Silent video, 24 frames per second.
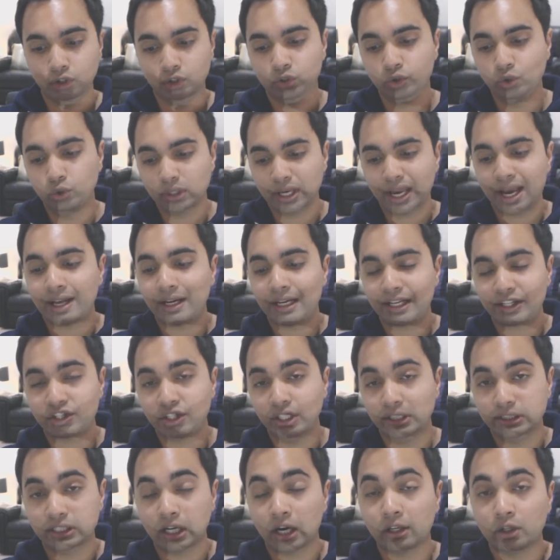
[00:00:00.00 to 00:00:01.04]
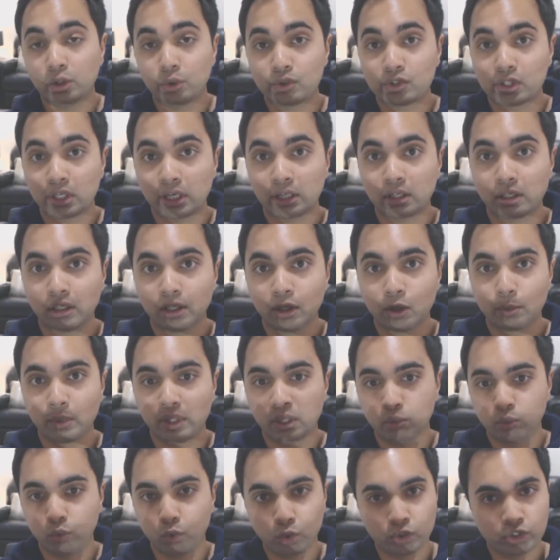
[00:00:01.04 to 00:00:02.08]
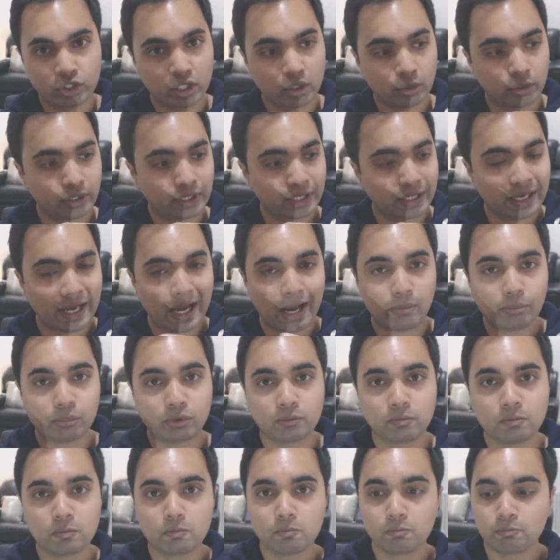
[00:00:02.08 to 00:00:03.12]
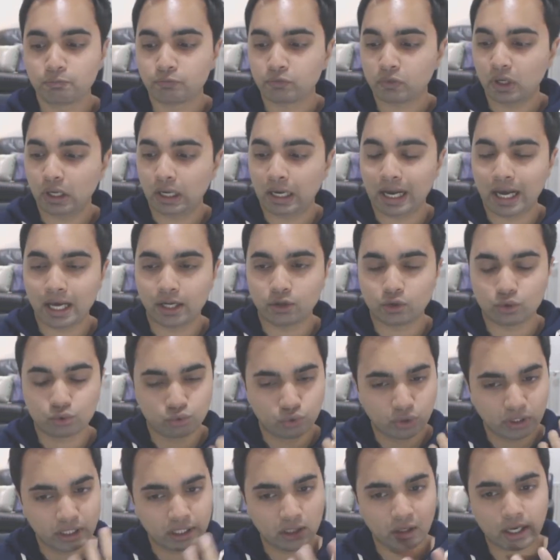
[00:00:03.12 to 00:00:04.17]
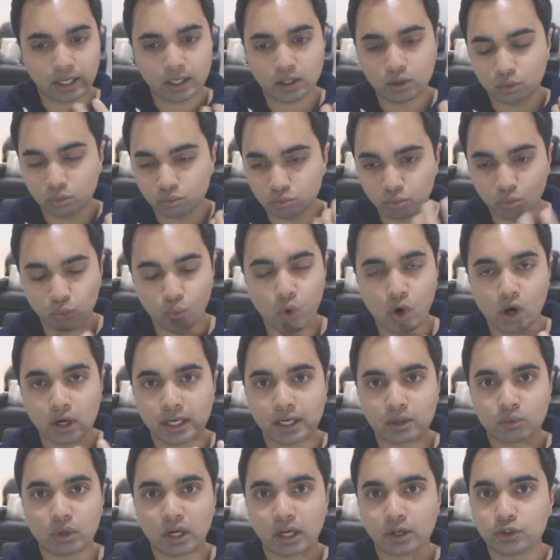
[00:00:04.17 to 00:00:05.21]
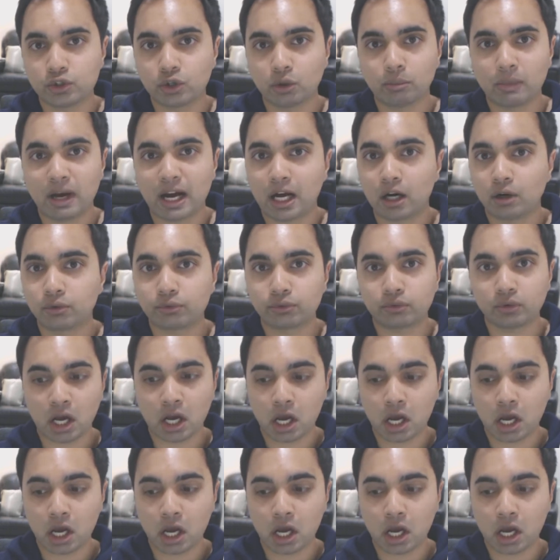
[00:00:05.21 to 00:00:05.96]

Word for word: You can actually dilute it in a little bit of water in the cap and really like work it around your mouth.